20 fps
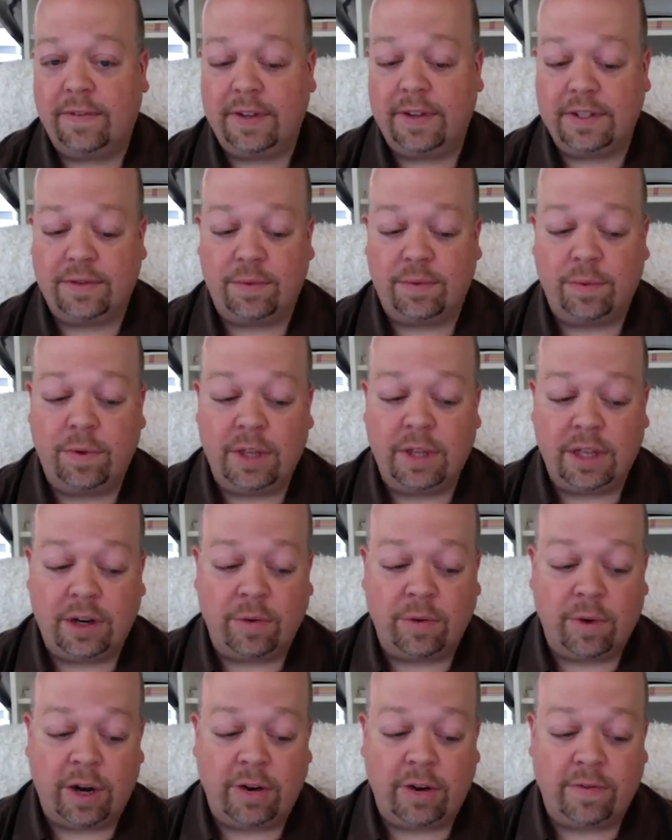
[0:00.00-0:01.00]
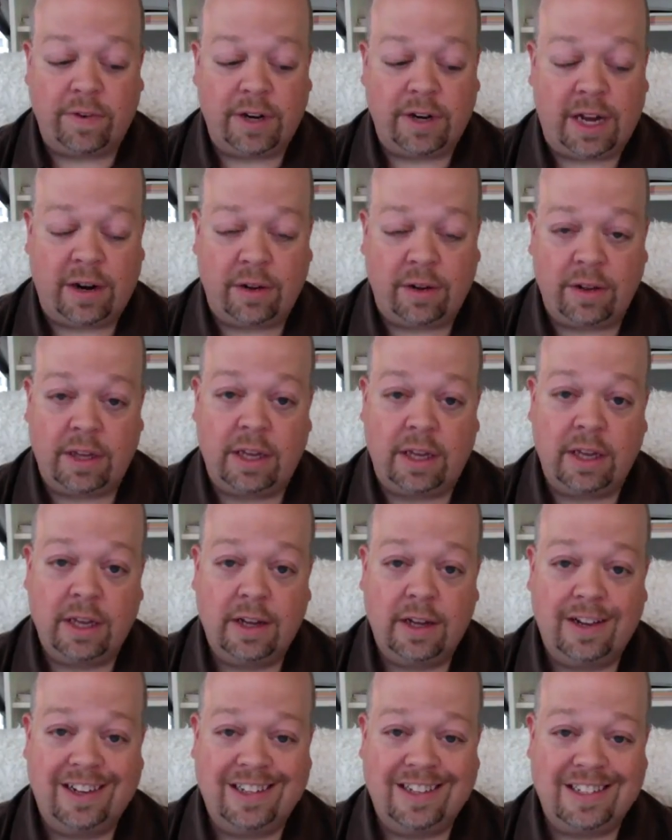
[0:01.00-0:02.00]
It's really great for not only
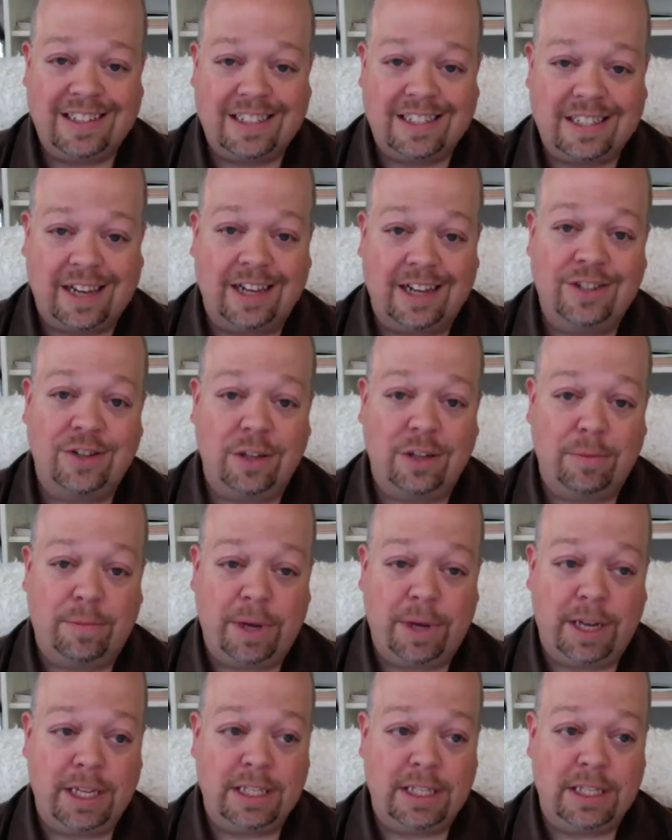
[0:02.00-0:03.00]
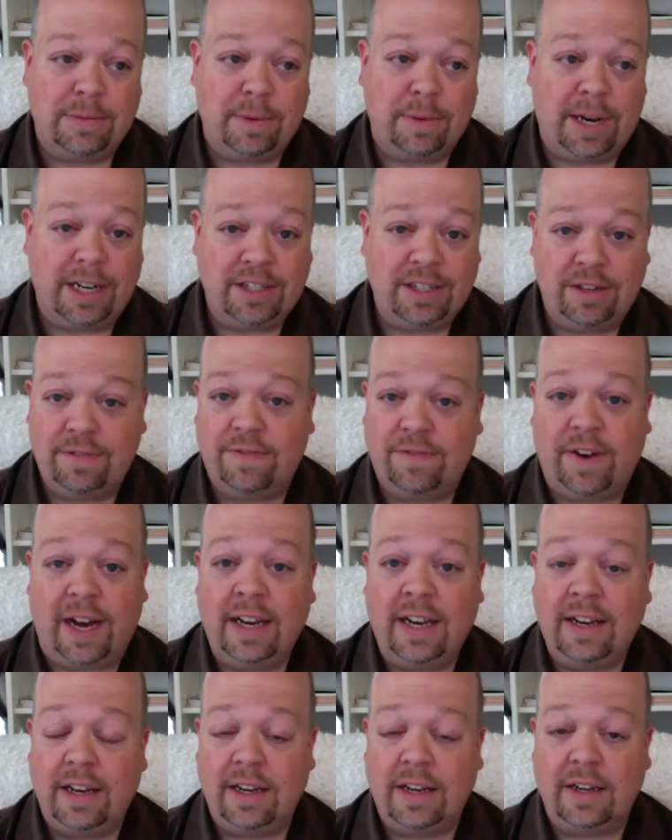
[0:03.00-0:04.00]
scheduling pins, but actually
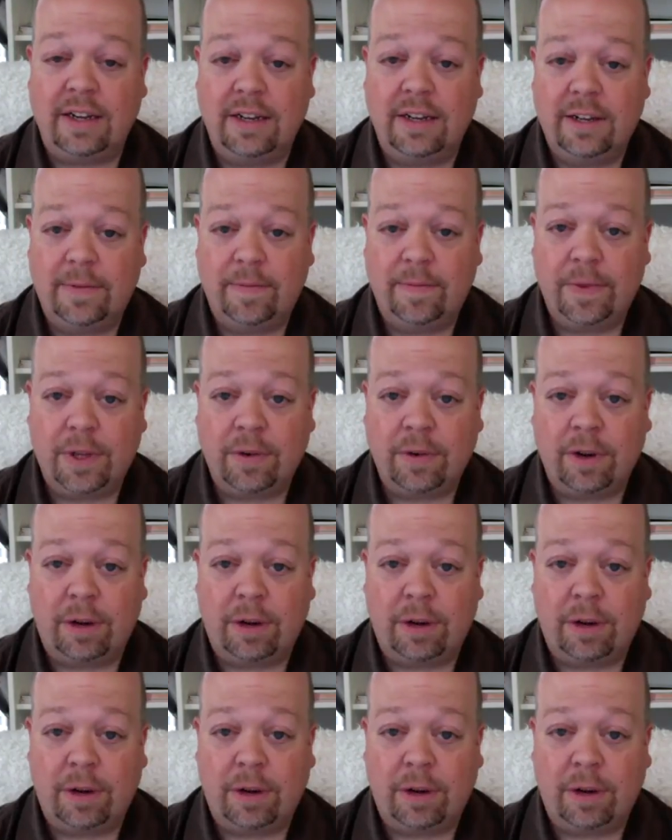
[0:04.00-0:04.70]
finding great